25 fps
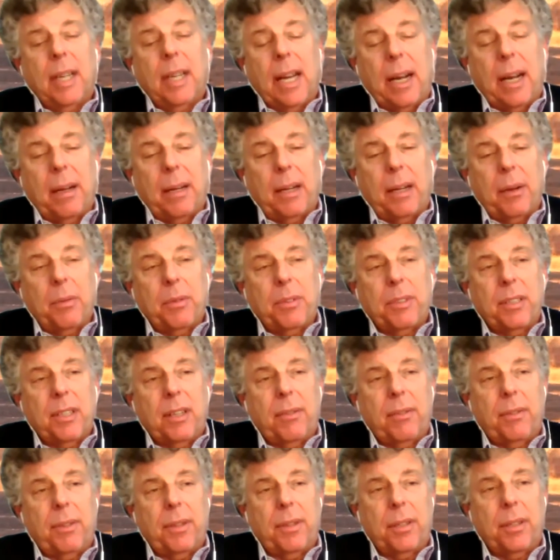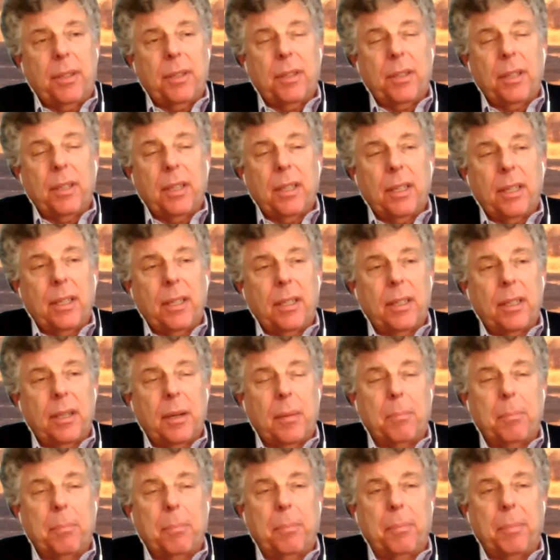I was never
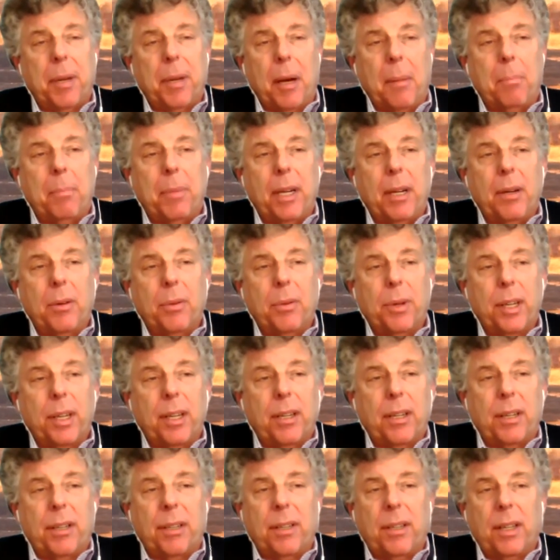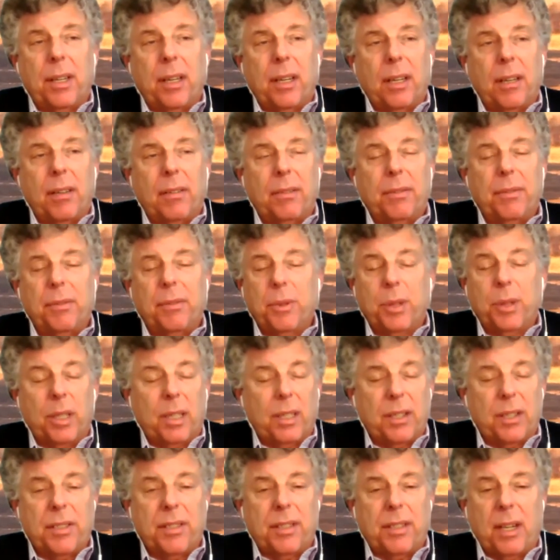a big reader of
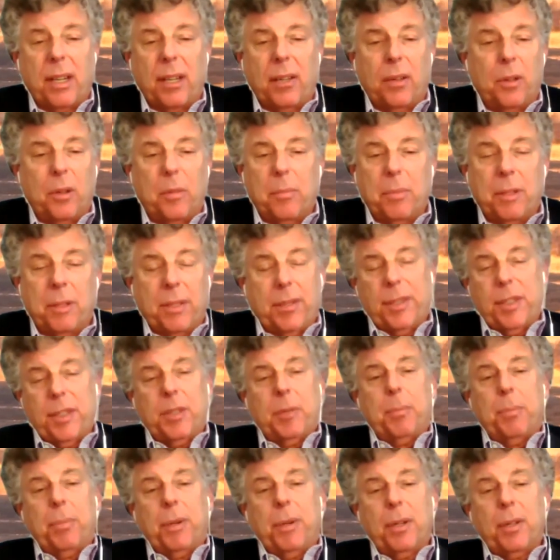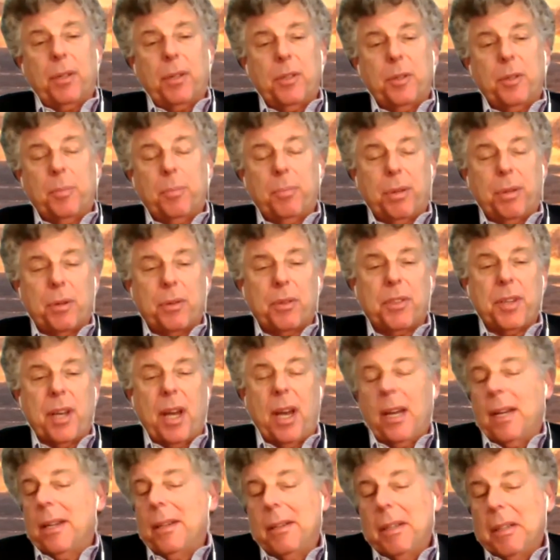real estate or business books per
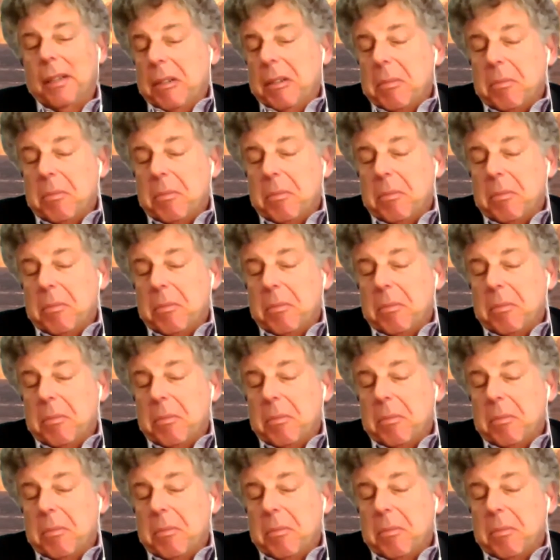se.